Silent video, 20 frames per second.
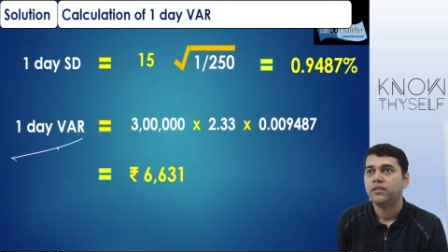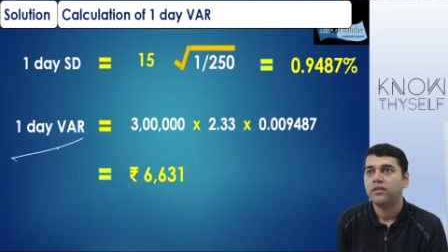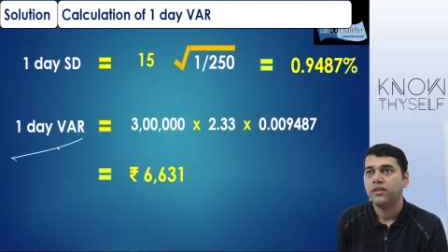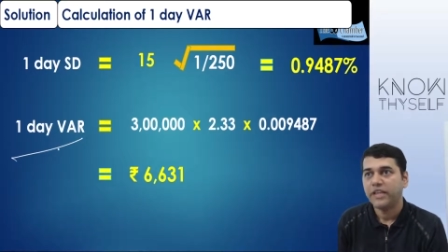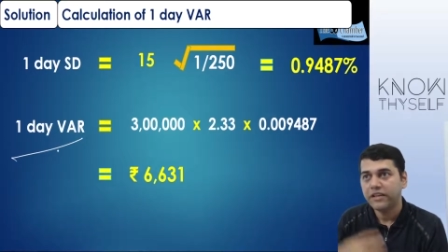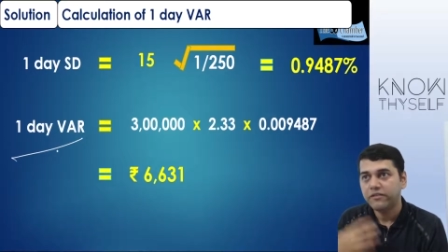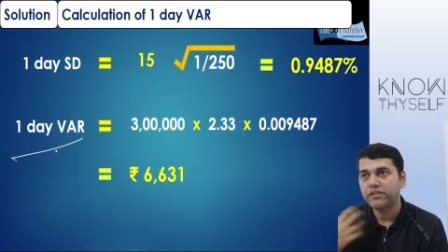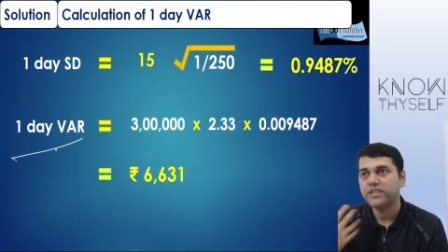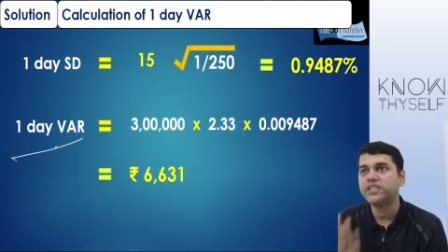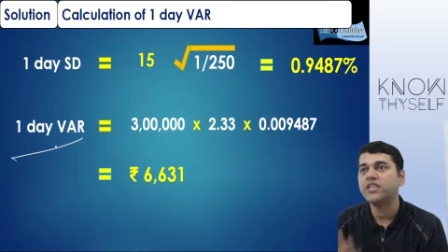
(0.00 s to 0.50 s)

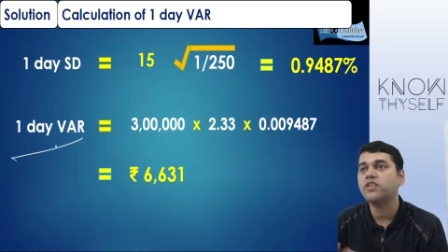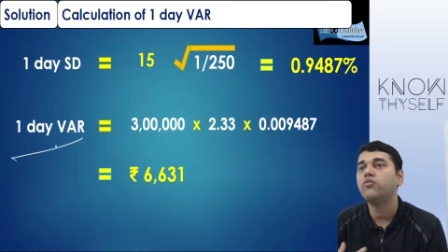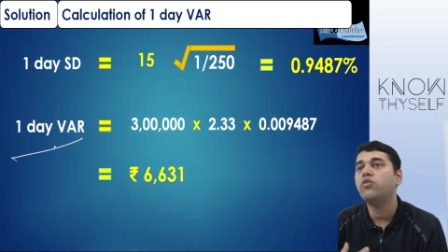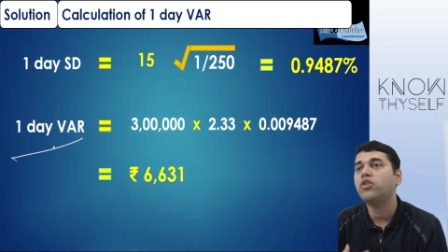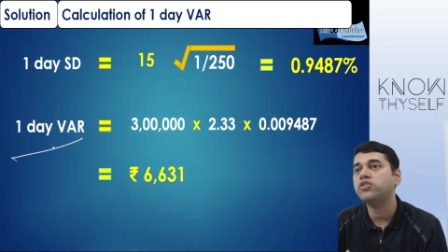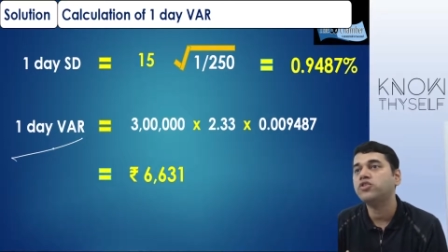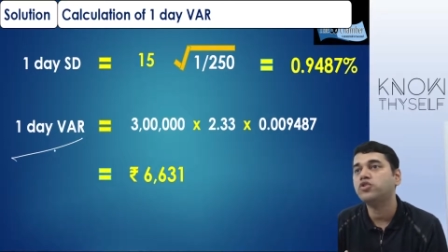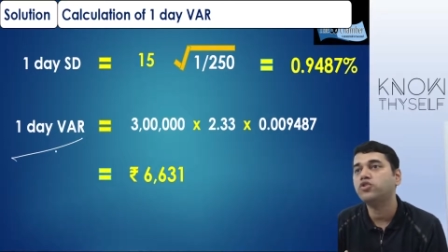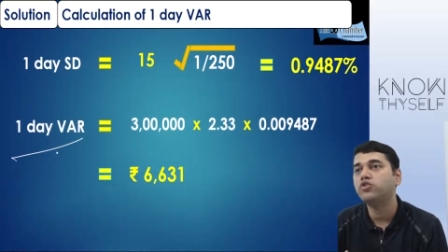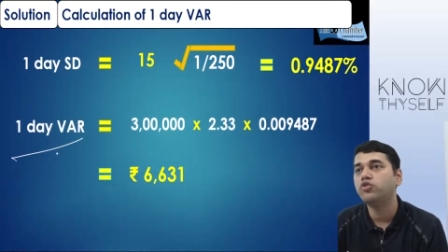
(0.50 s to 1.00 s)
Investor
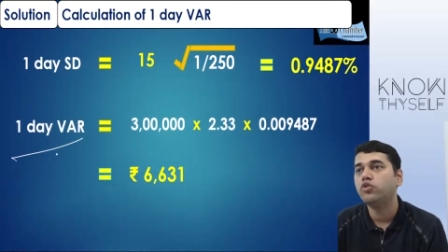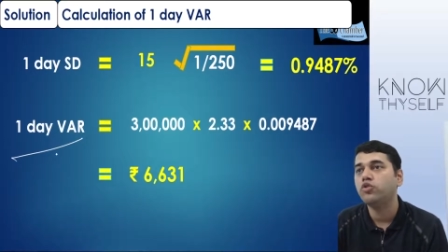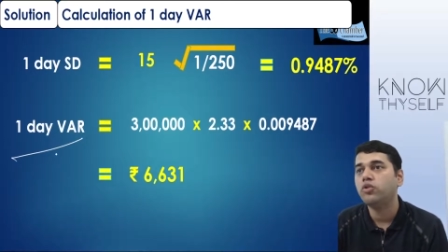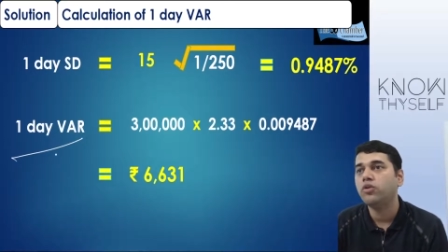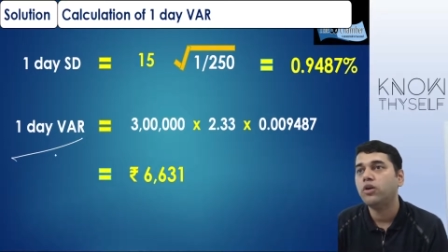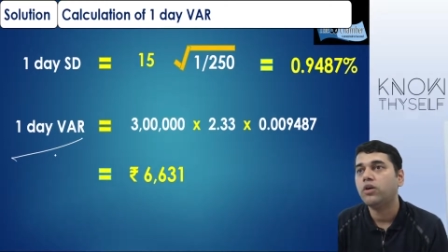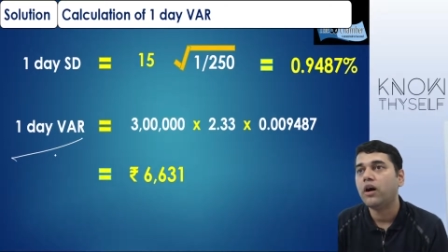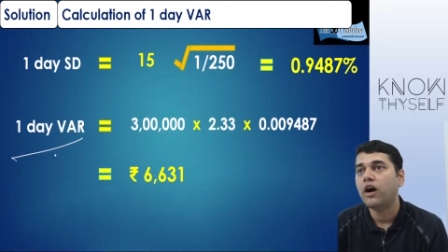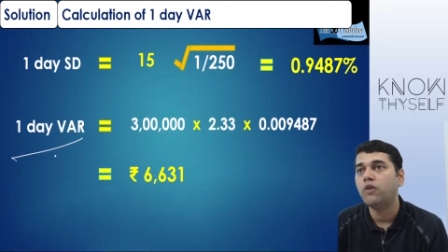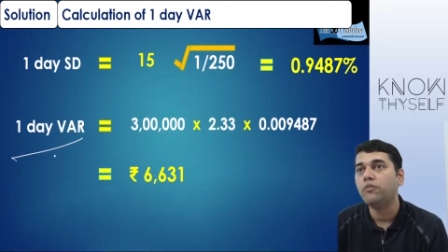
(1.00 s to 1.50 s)
wants to know
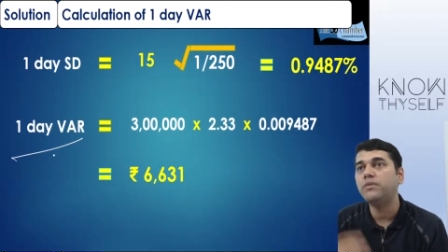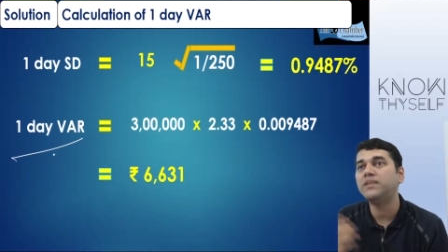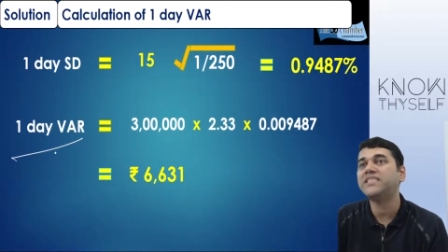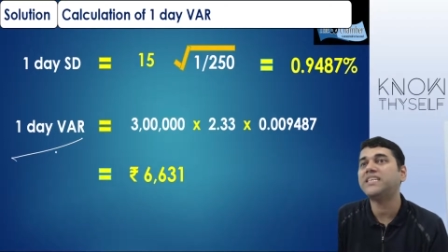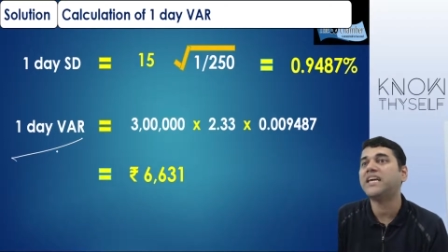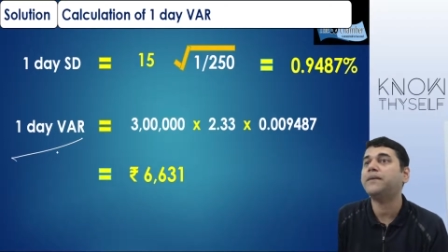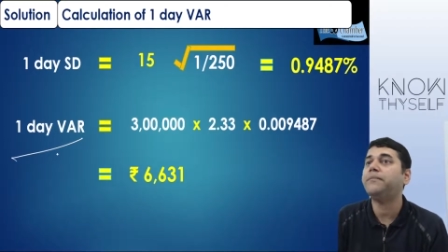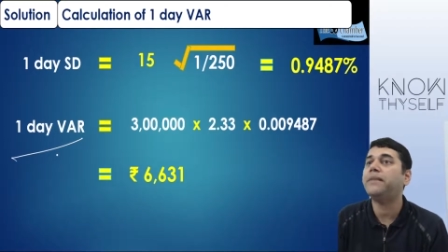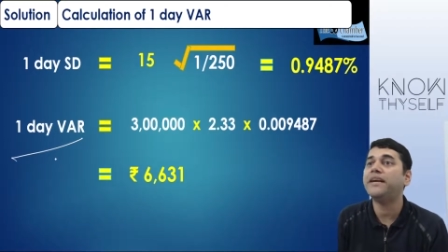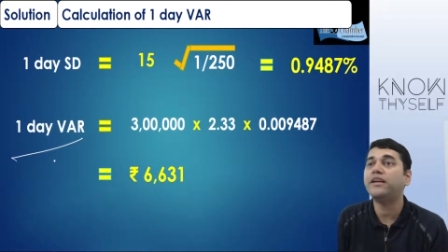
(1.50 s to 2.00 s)
how much
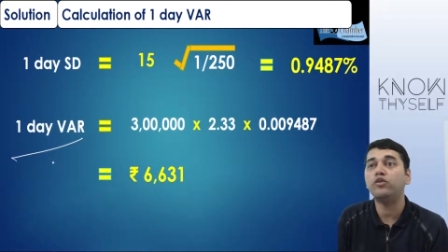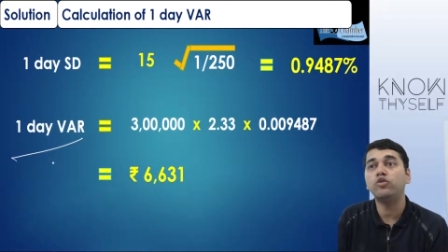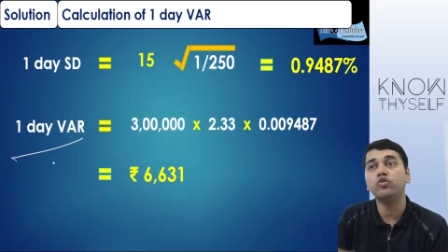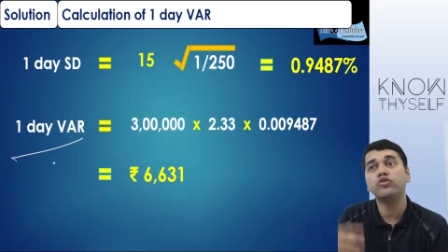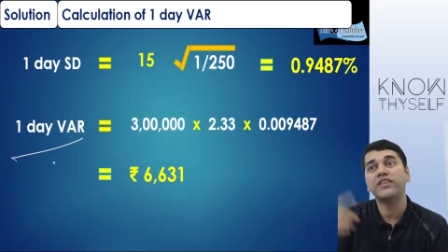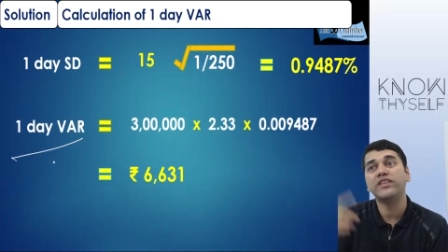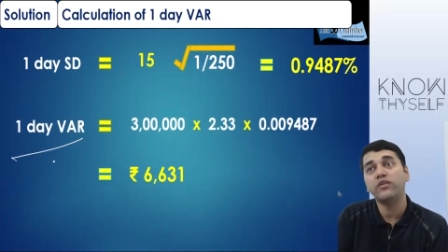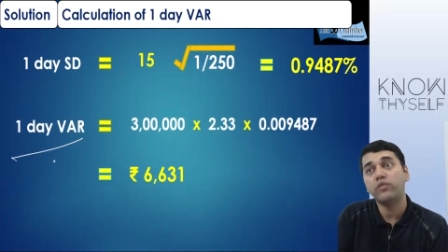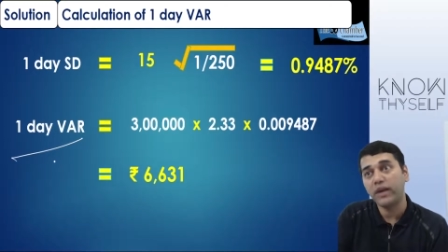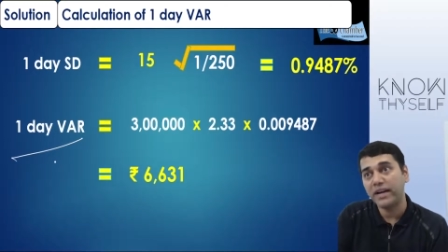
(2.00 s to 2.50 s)
I might lose
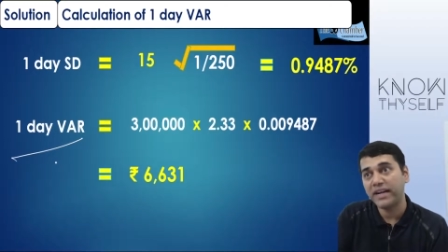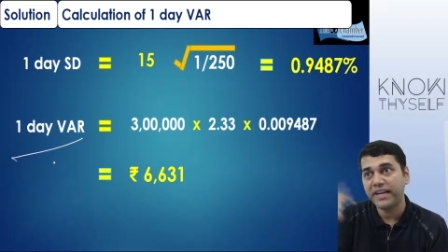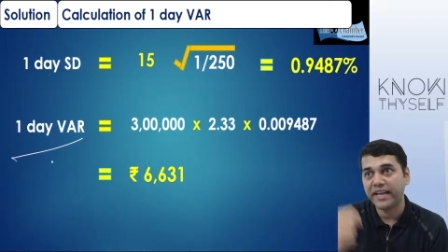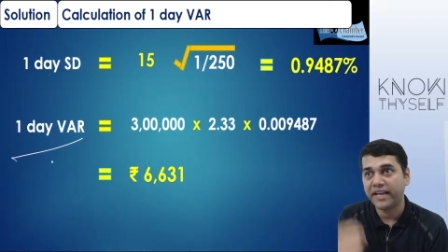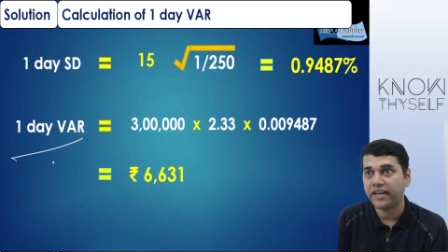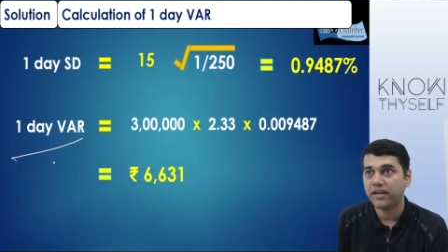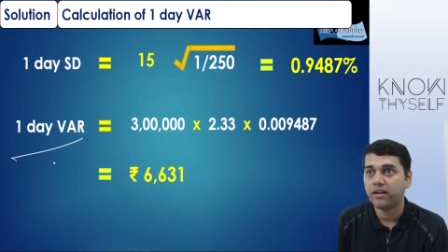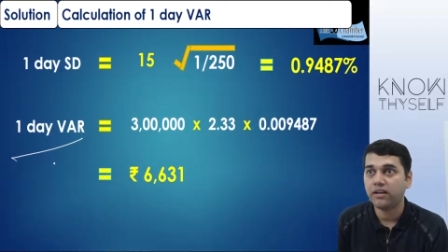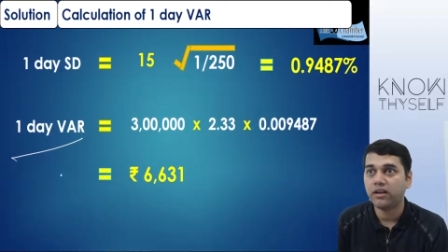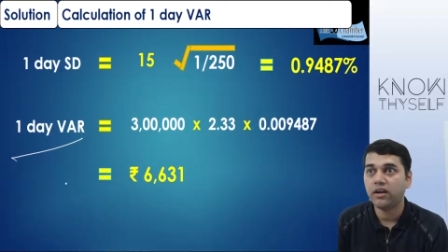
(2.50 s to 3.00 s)
in one day
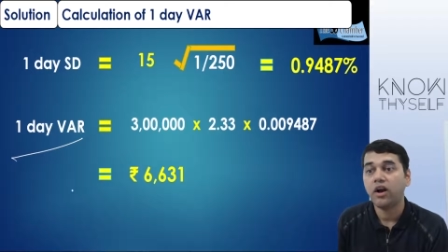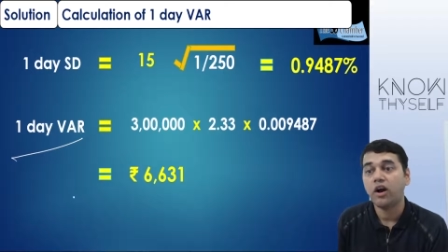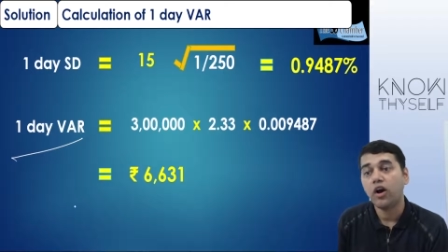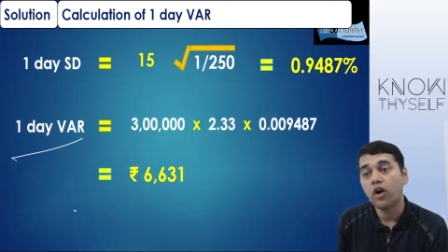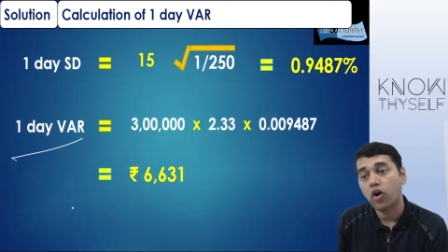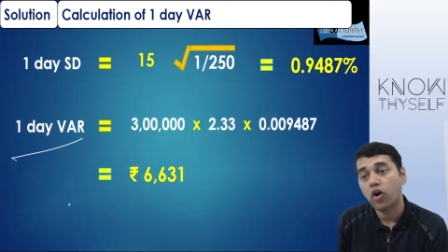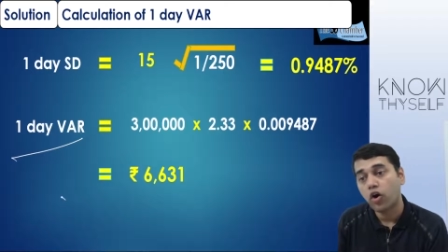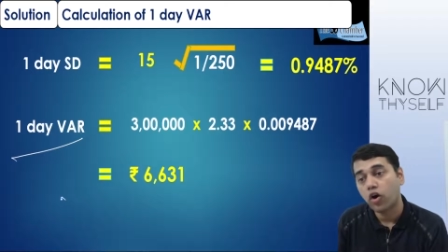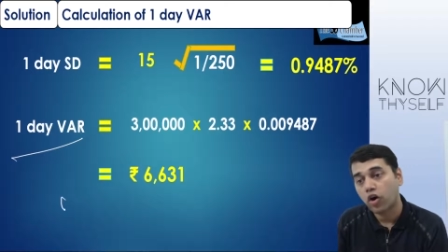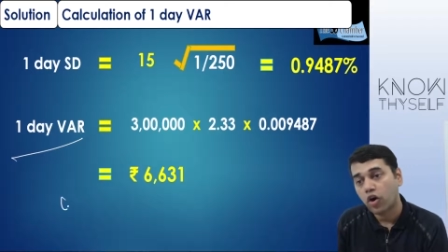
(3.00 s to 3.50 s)

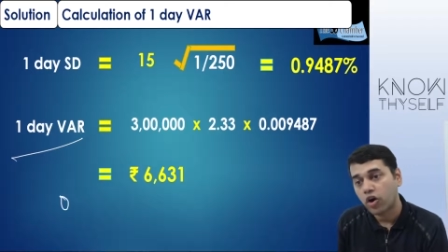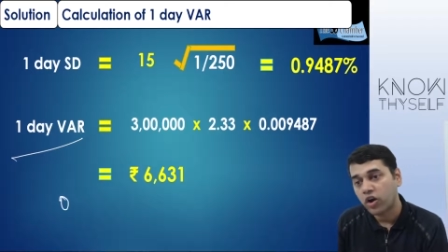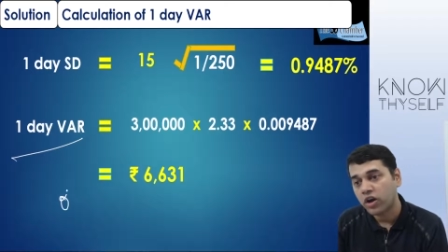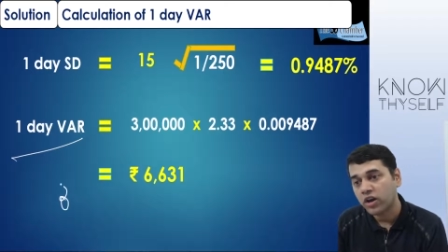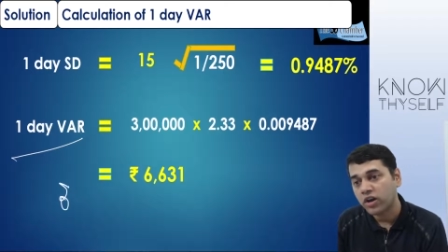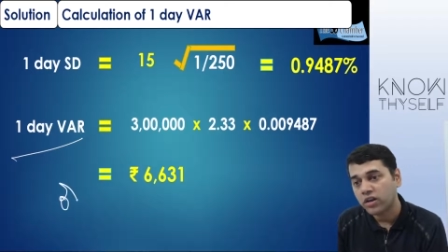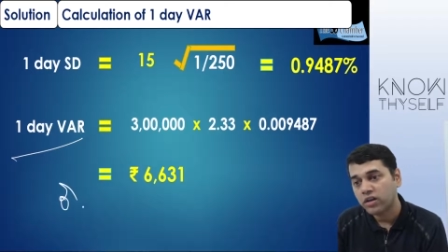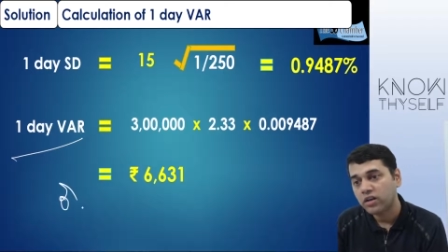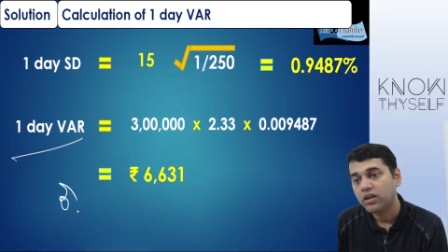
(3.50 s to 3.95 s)
or